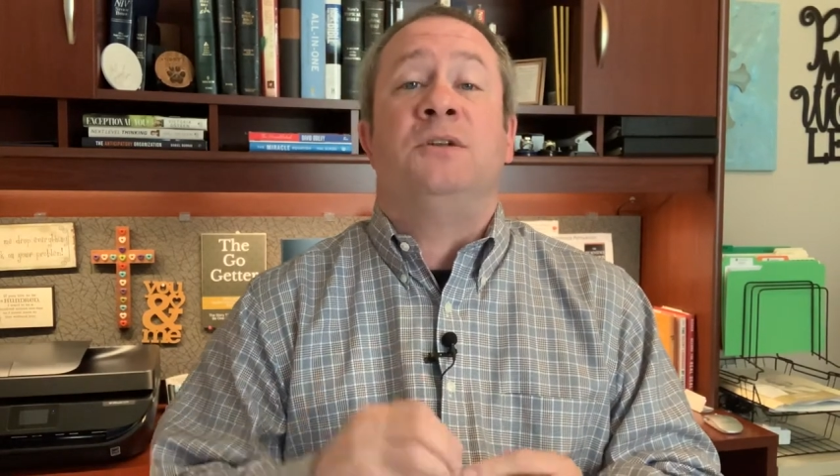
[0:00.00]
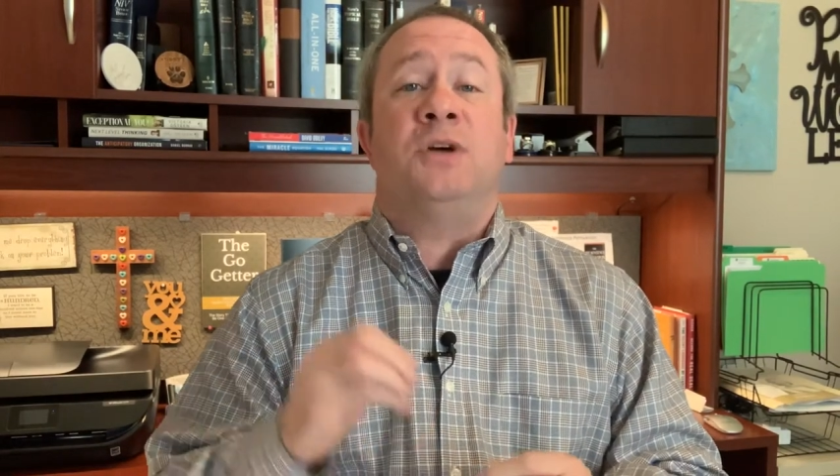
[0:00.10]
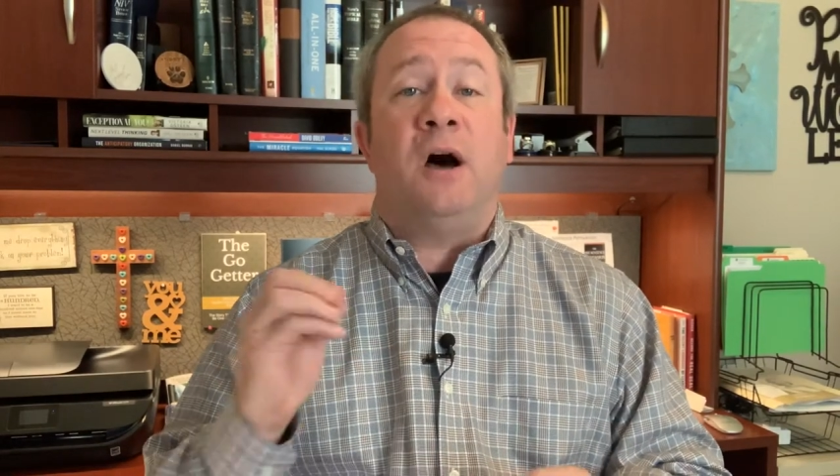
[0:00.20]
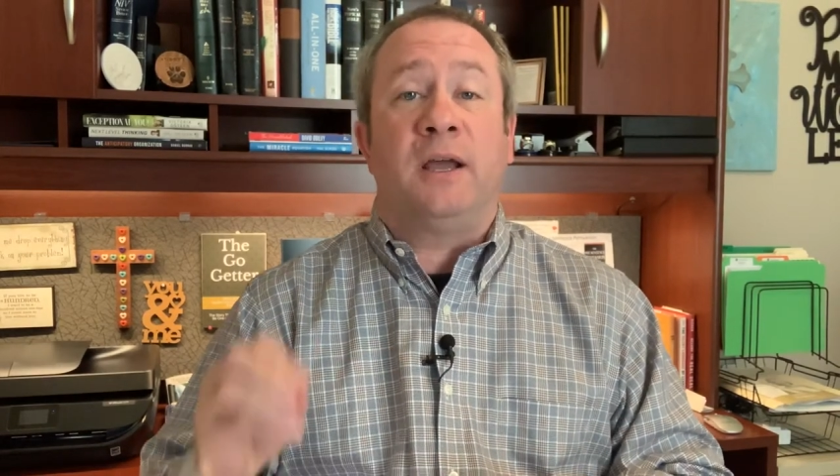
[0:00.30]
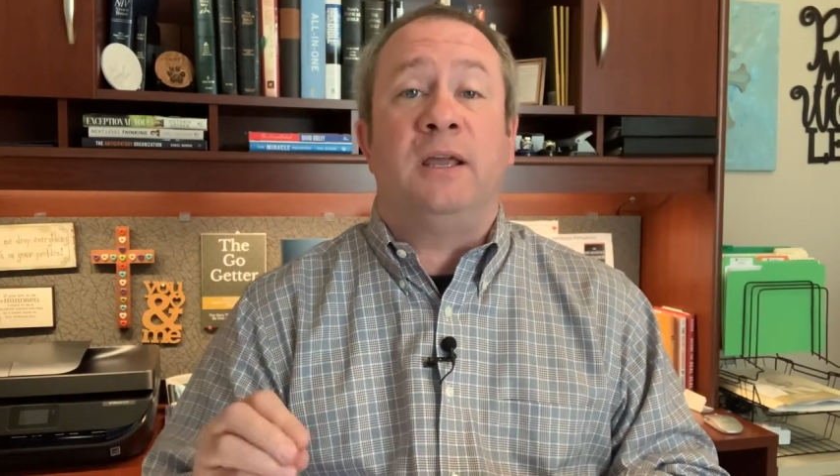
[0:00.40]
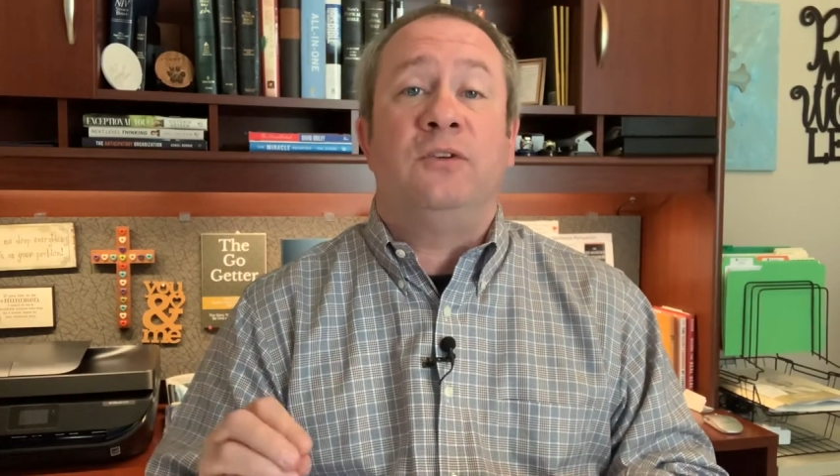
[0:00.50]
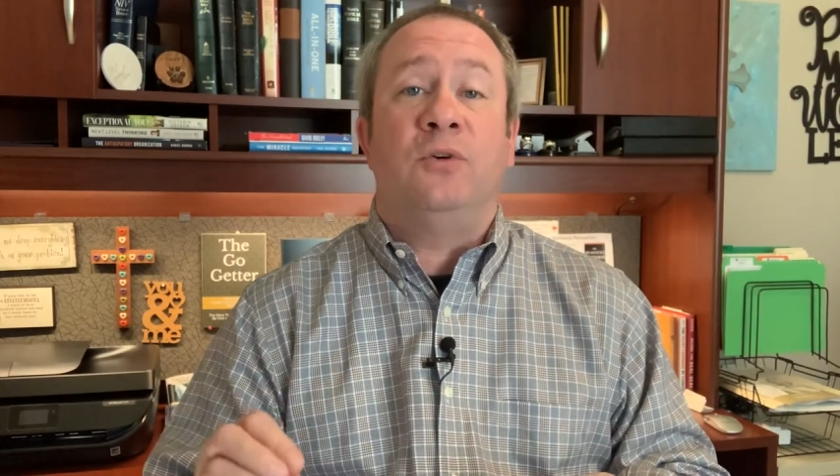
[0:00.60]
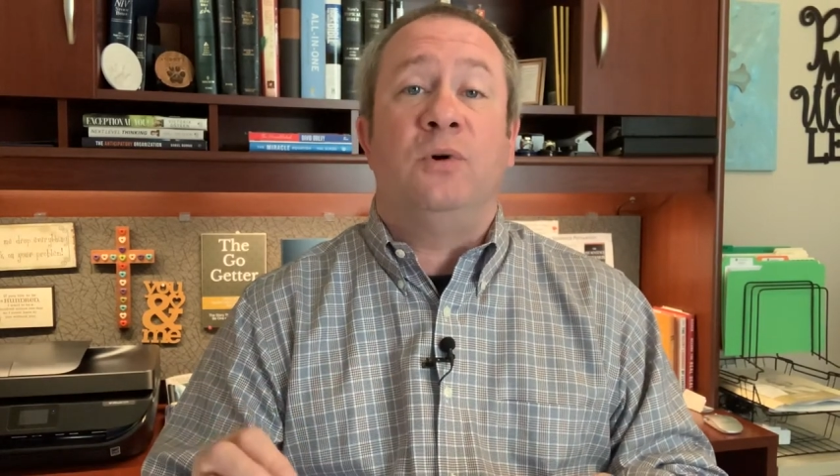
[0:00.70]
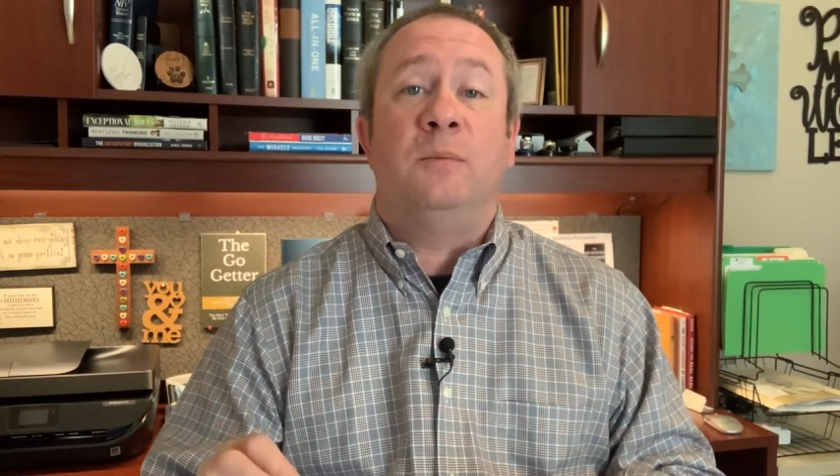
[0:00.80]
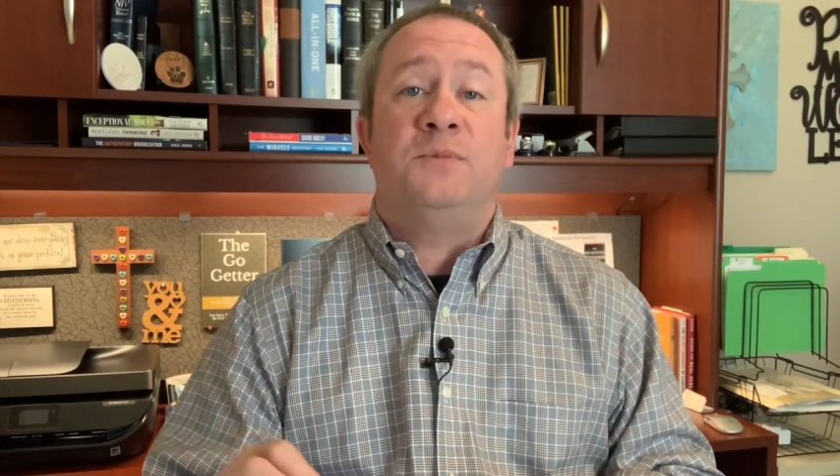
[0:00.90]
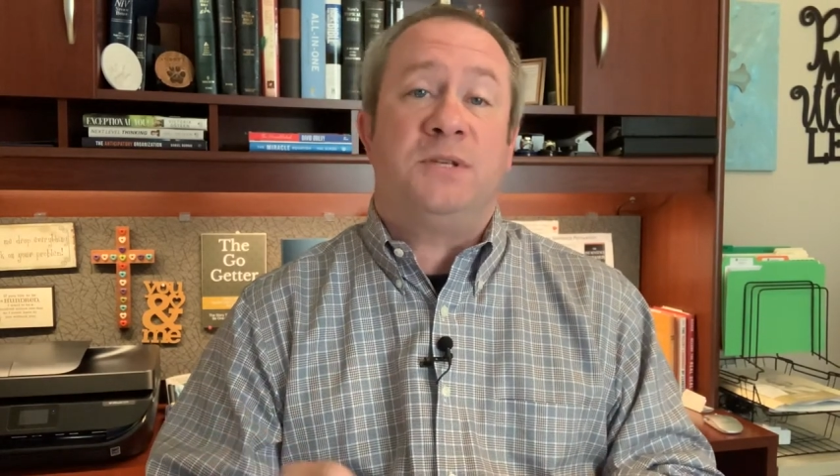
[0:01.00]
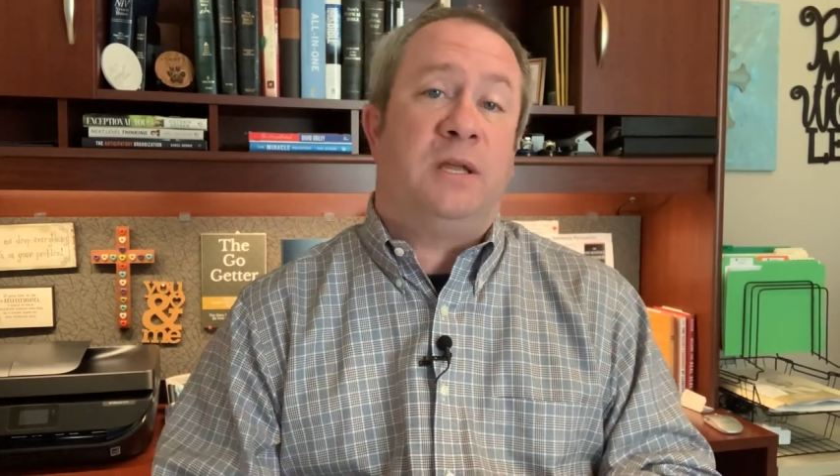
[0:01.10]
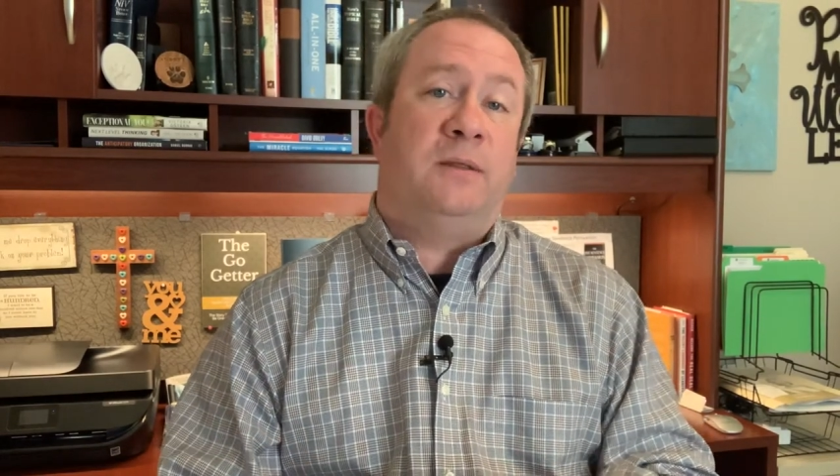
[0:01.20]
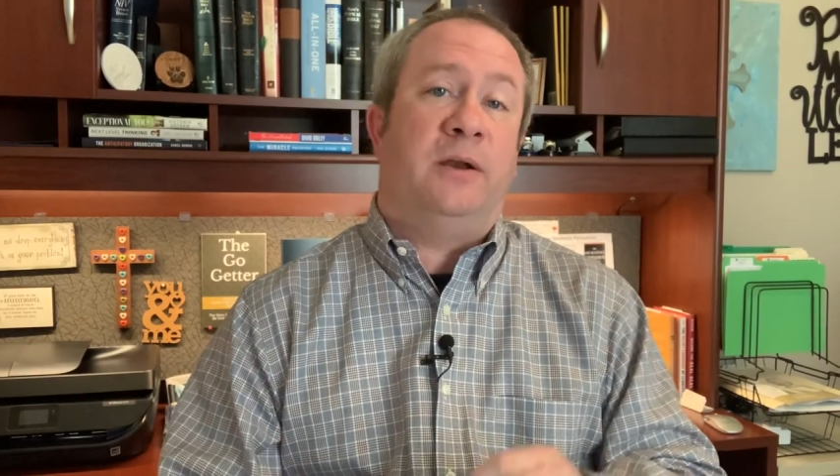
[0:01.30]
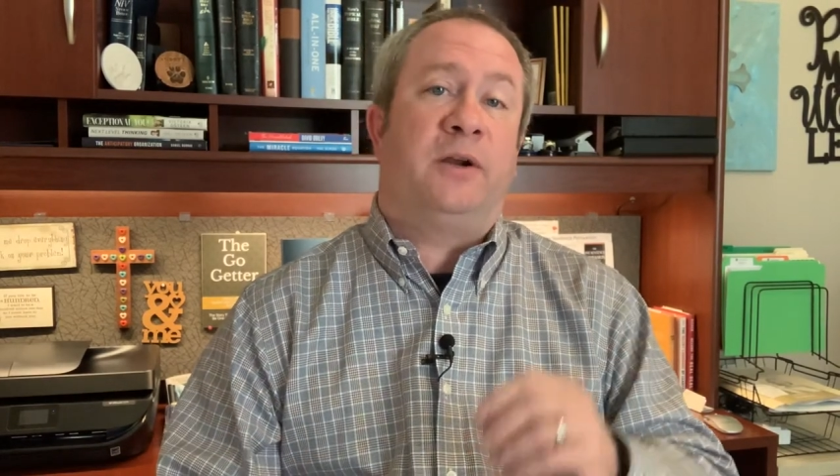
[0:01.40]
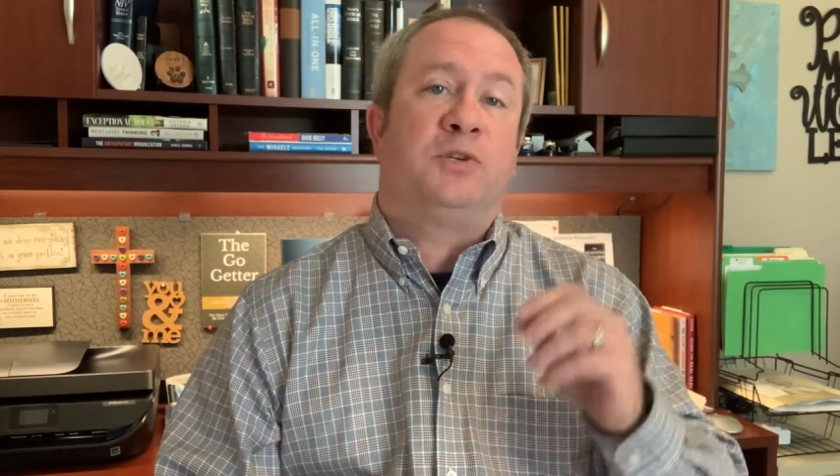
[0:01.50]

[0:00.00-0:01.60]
talking to them, seeing their